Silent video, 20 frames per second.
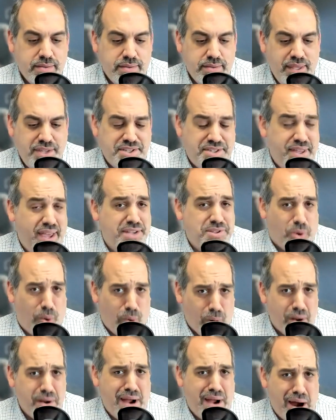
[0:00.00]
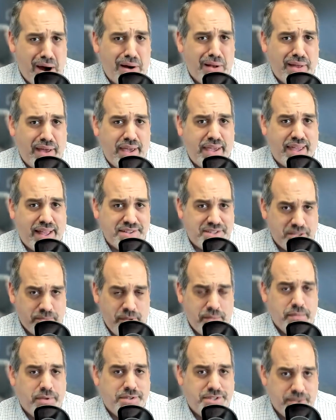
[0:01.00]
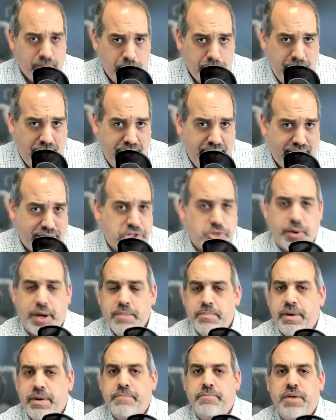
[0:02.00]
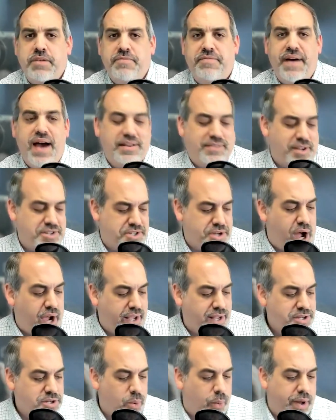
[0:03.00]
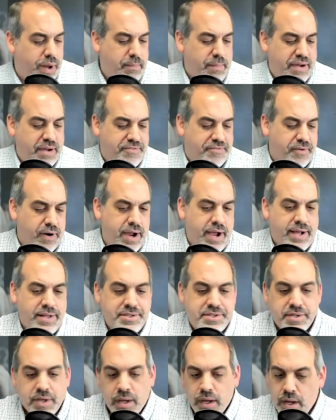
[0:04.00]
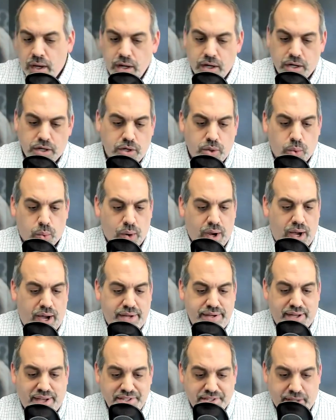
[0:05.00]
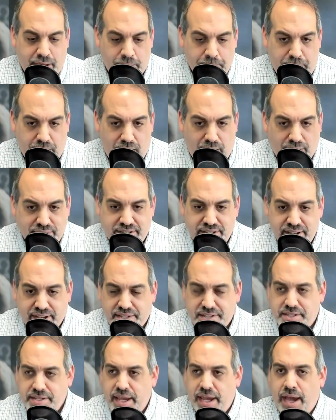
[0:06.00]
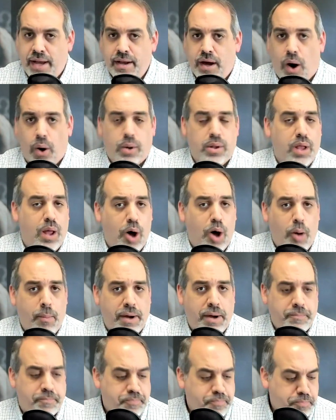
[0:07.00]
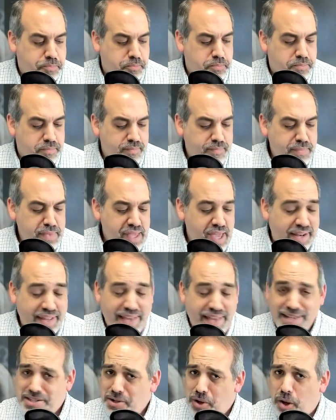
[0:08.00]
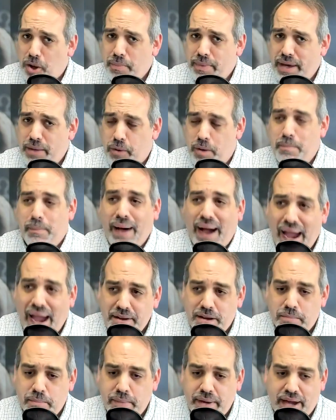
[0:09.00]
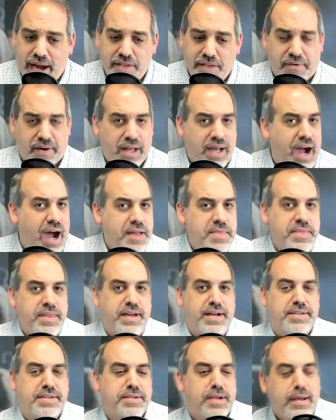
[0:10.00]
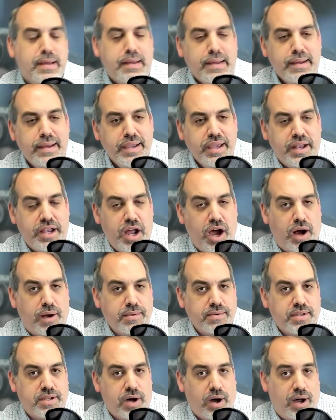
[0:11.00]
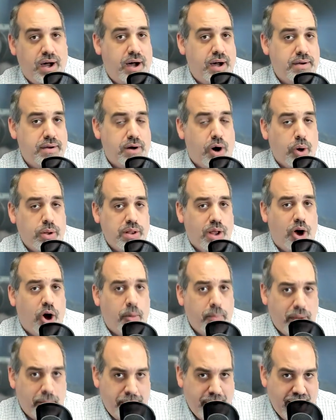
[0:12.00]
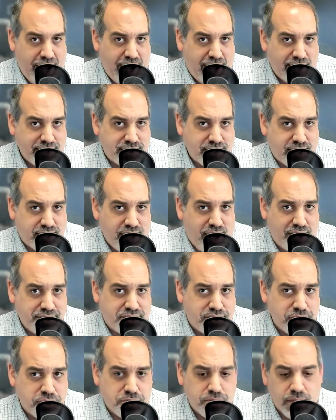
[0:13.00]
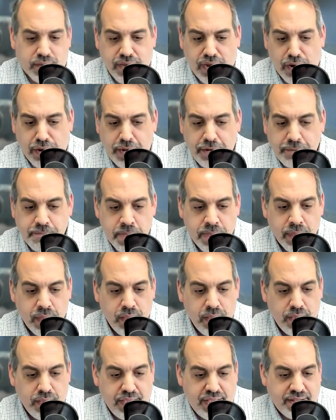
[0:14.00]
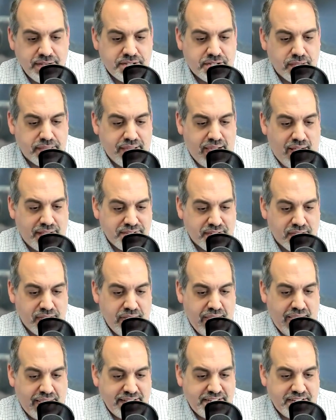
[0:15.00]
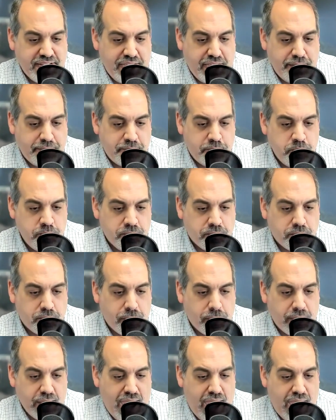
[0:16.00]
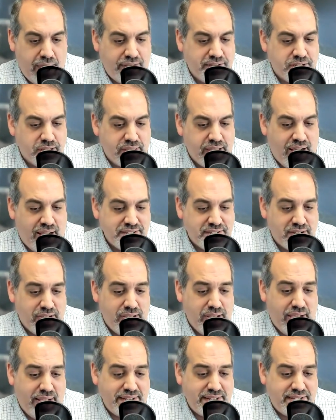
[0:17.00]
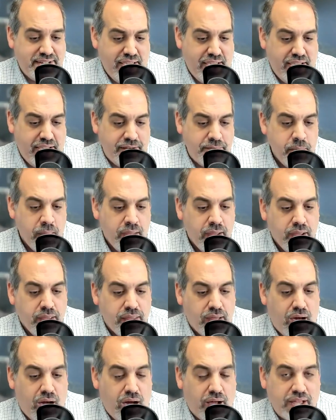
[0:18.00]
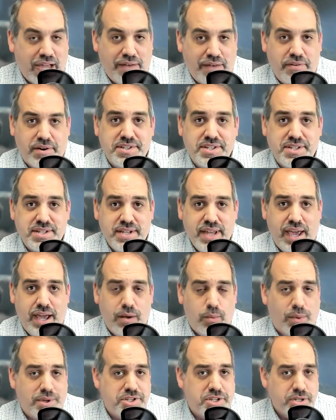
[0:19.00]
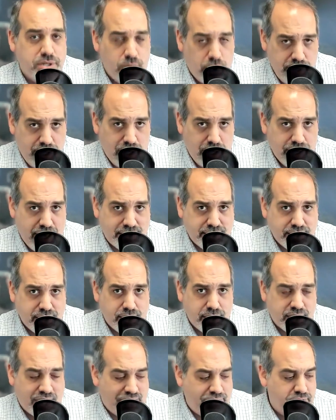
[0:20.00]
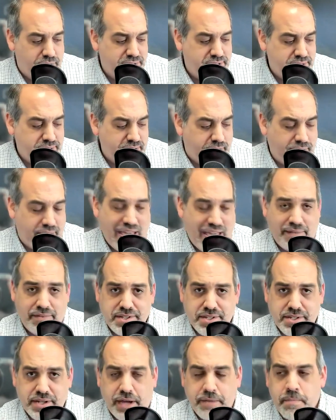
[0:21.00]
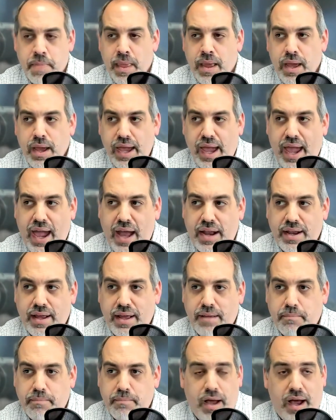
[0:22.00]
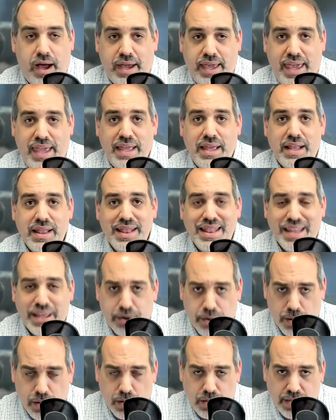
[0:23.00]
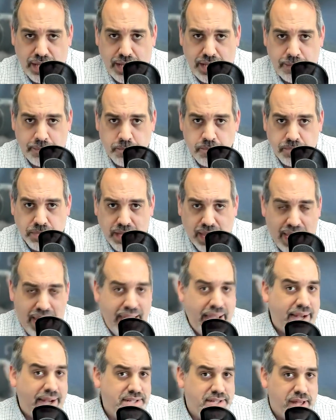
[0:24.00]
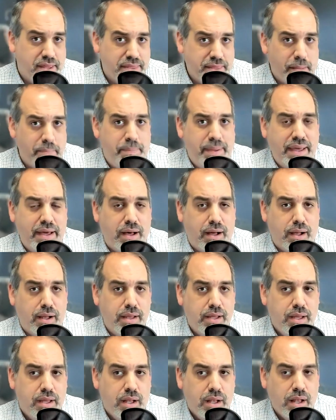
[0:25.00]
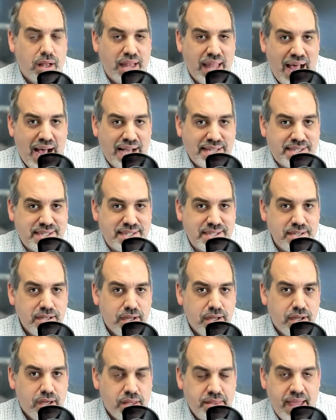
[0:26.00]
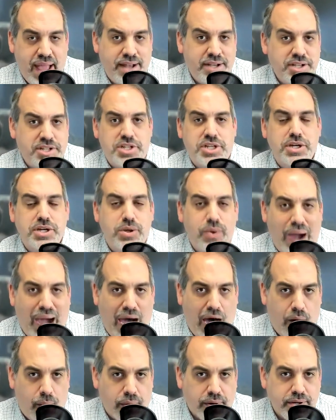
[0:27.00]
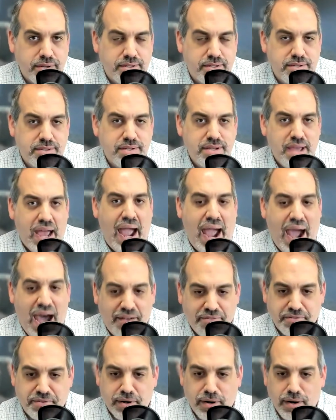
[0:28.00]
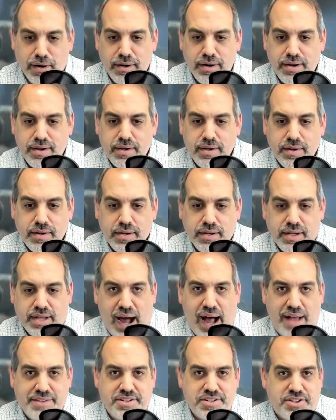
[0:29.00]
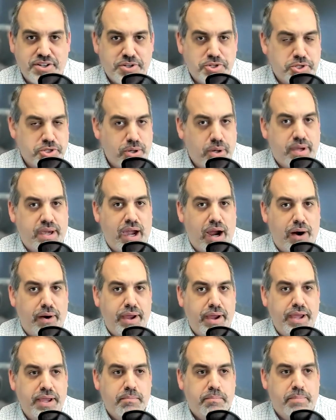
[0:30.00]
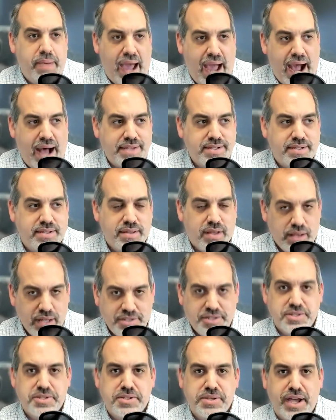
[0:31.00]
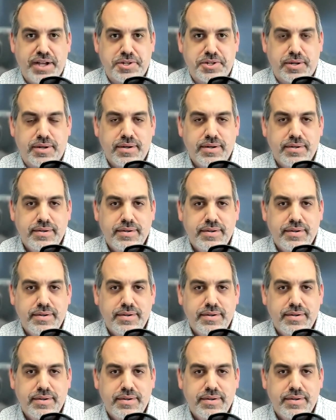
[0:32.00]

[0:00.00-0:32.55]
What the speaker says: these things ordinarily get some immediate treatment. In fact, I was talking to one of my friends who does gun politics in Oklahoma, and he reminded me, I'd forgotten this. Oklahoma passed constitutional carry in 2019. And in 2019, Governor Stitt was newly elected, Kevin Stitt, and he literally inked the bill less than 2 hours after constitutional carry passed the legislature.